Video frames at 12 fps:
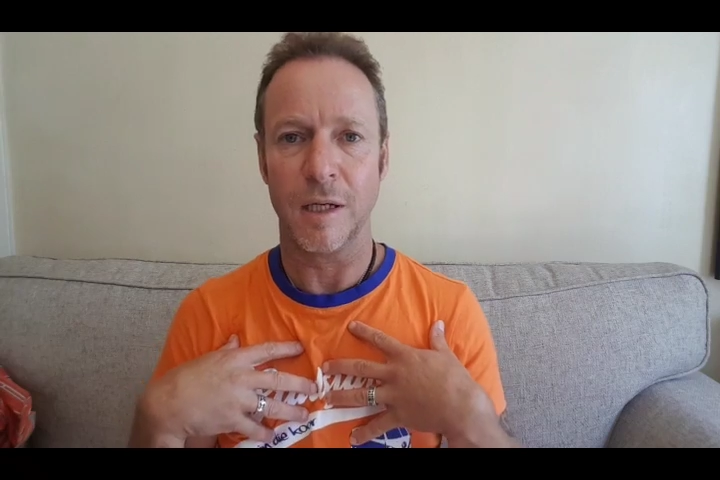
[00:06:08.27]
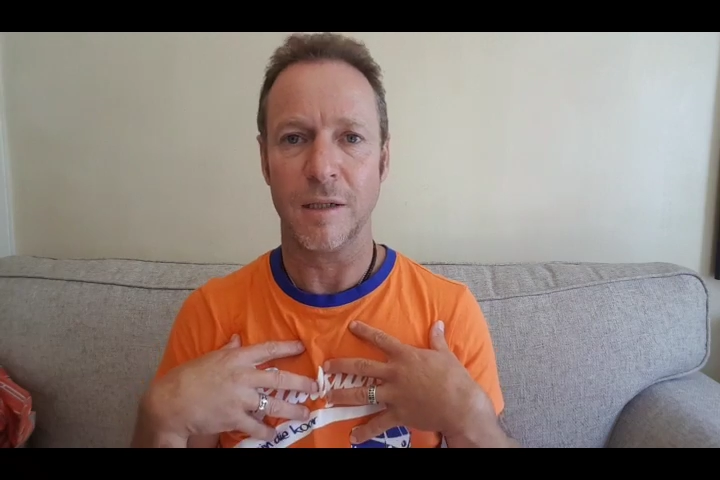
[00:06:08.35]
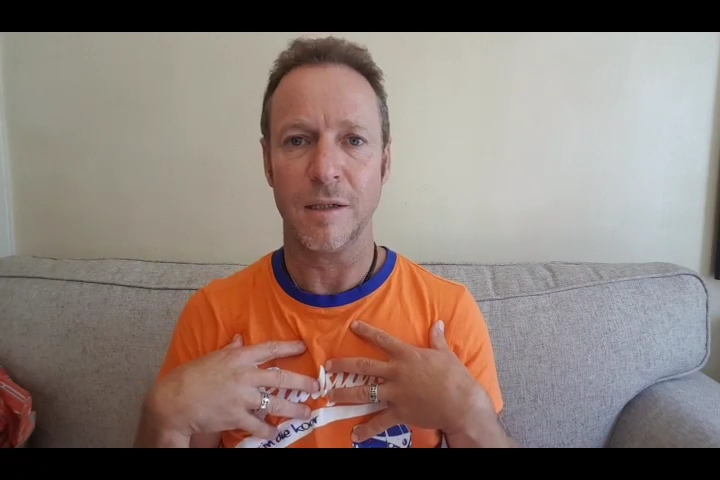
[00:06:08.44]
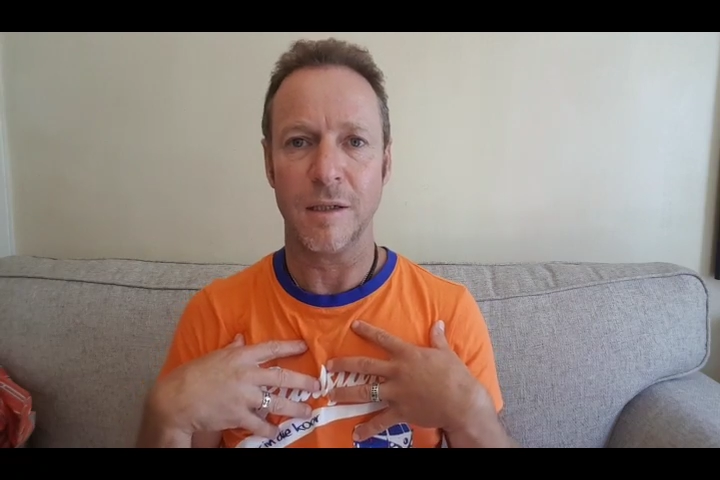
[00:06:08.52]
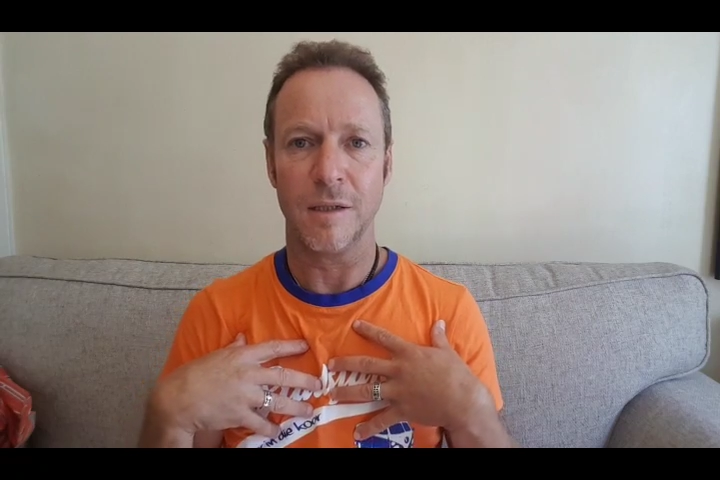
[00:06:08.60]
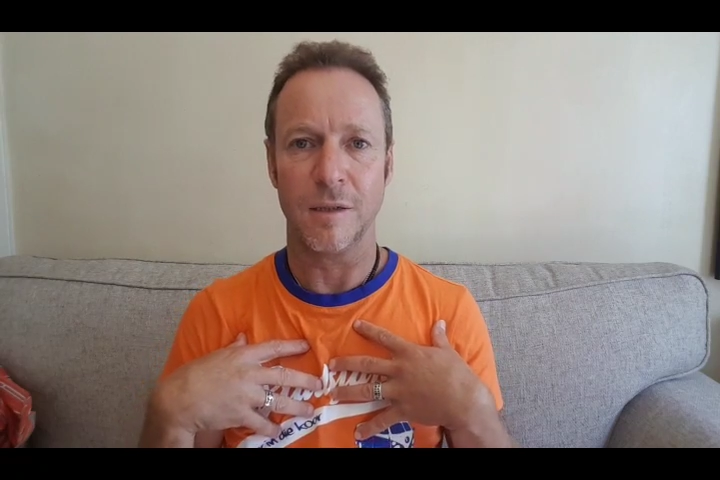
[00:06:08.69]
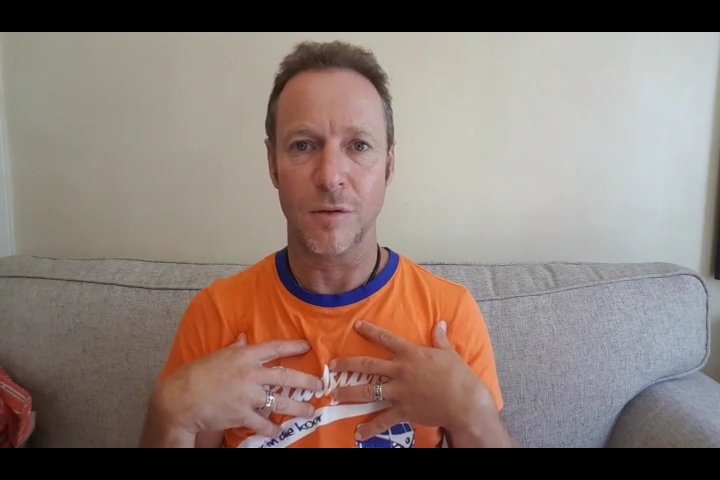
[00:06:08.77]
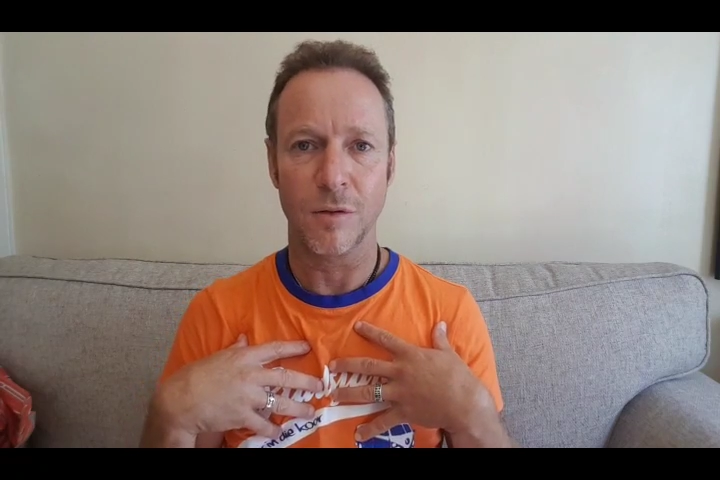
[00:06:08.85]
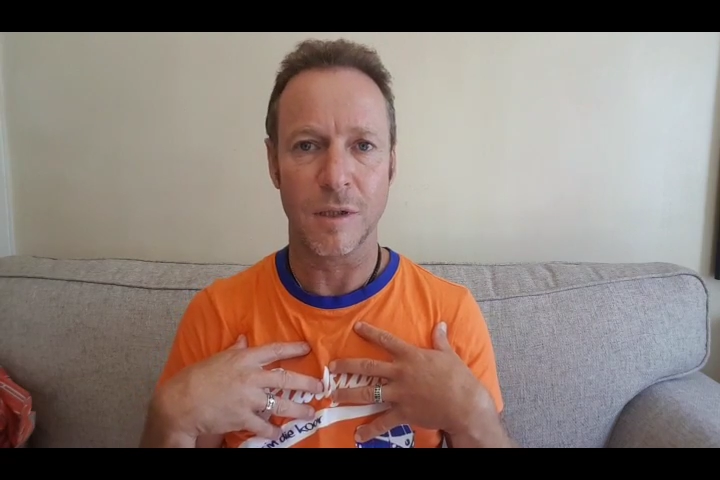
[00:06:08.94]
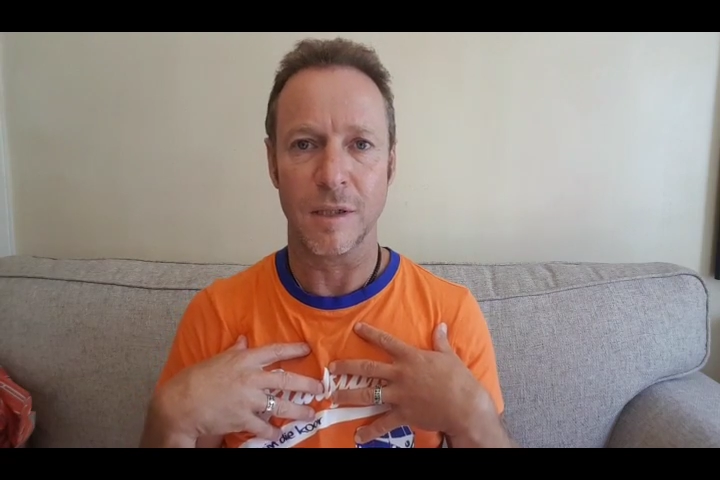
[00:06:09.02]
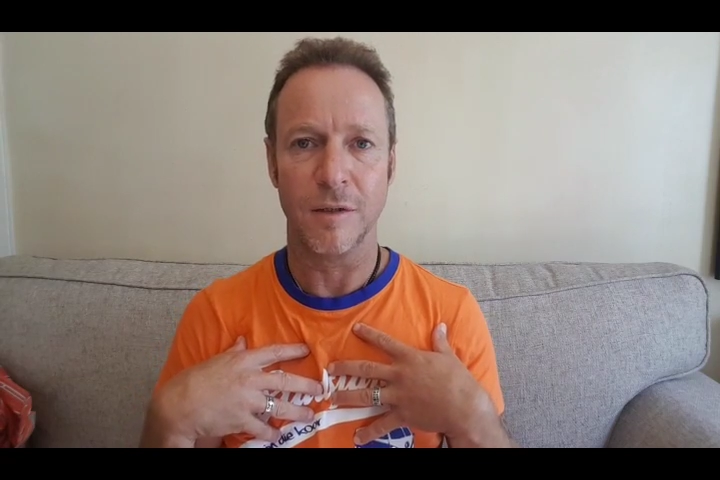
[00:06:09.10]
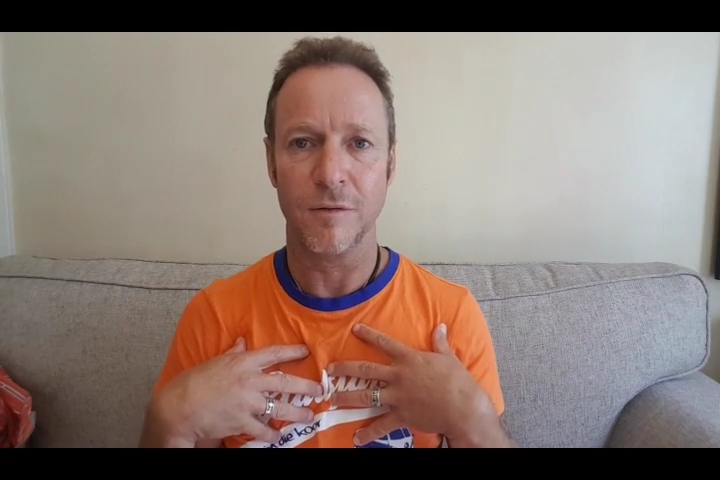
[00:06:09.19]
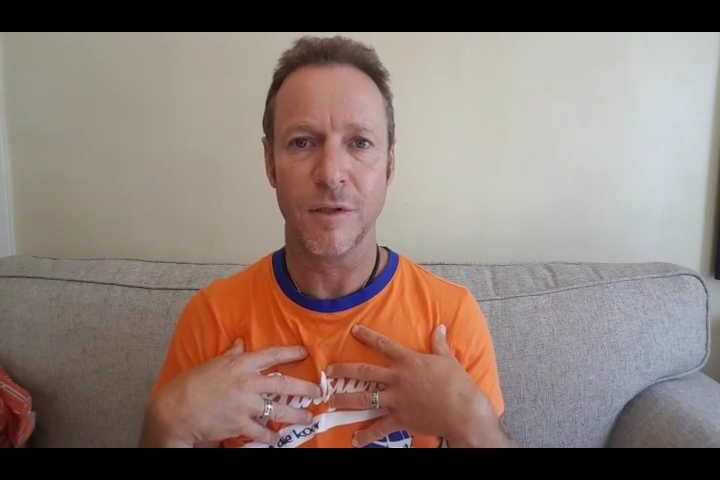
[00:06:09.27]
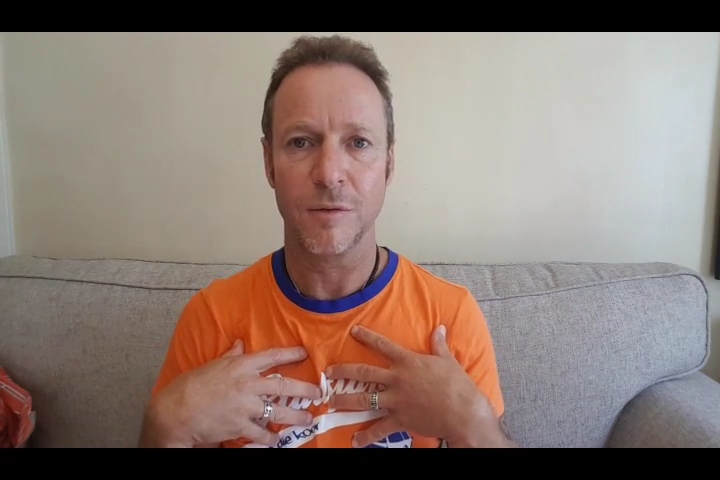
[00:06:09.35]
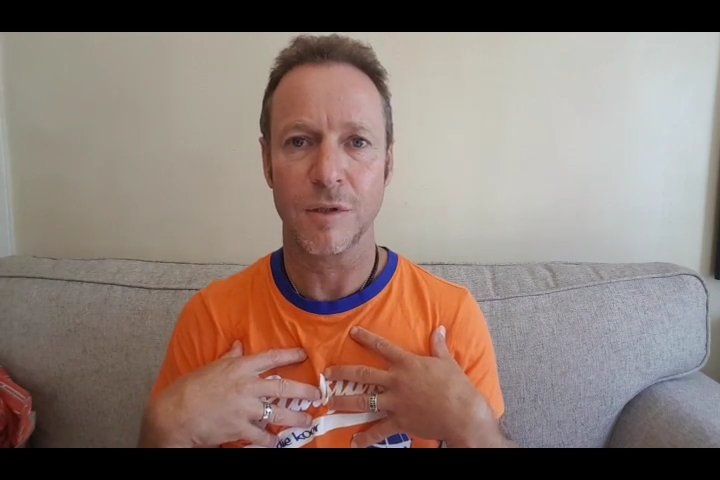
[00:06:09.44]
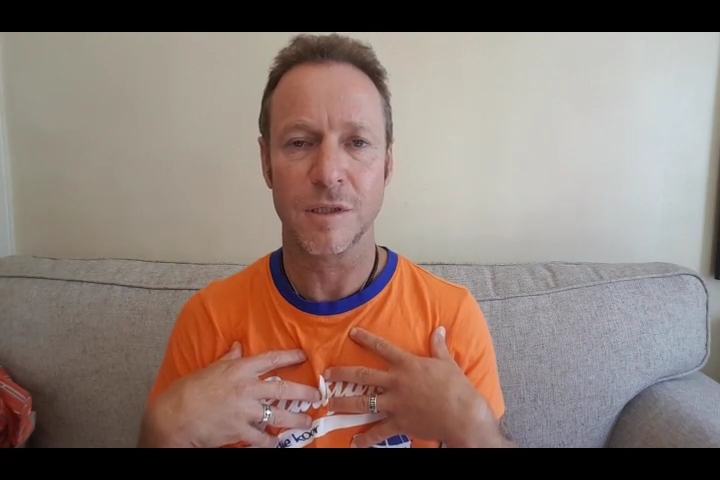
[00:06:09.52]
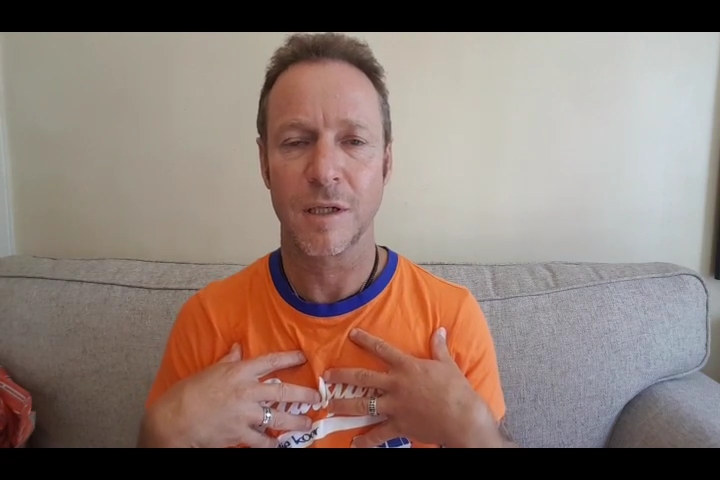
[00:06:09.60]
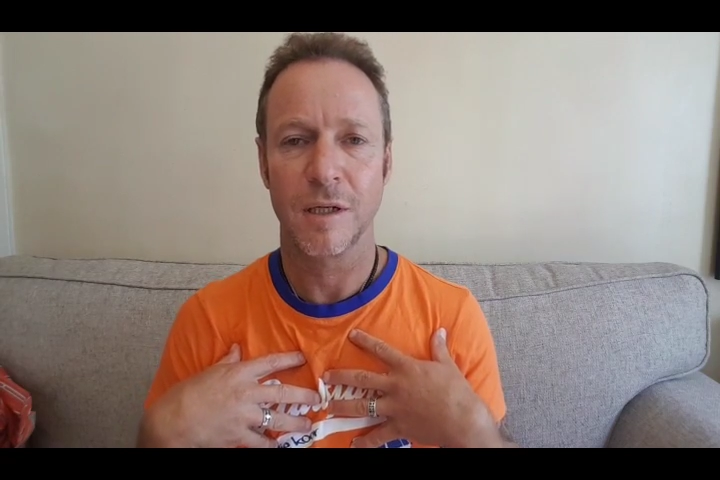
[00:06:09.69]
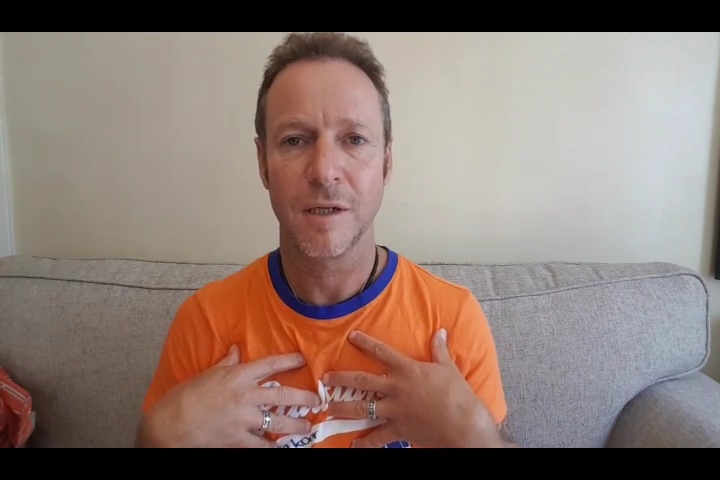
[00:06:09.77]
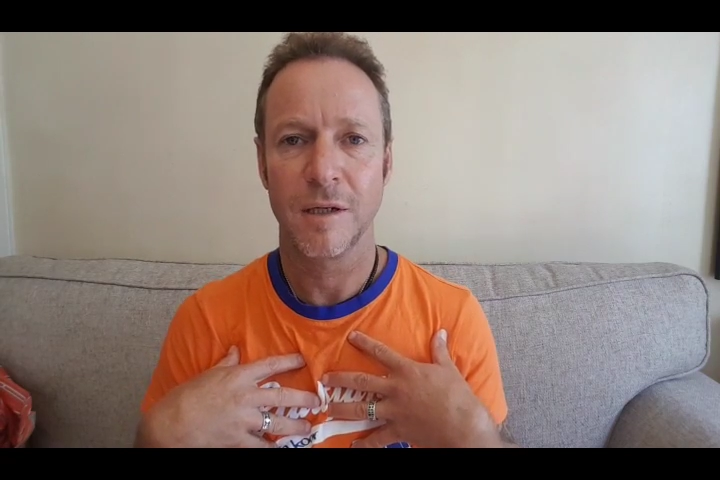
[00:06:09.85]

had there, the hook and everything, was